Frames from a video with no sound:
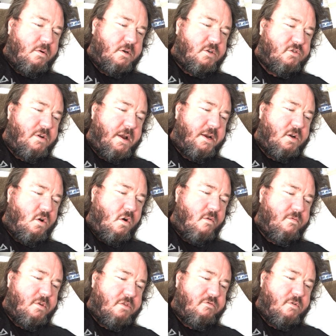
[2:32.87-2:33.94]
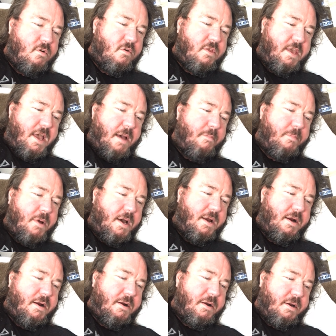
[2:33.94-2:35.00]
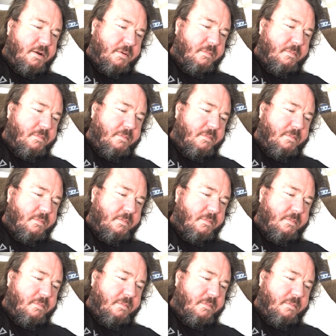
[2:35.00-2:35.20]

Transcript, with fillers: or trying to overthrow the empire.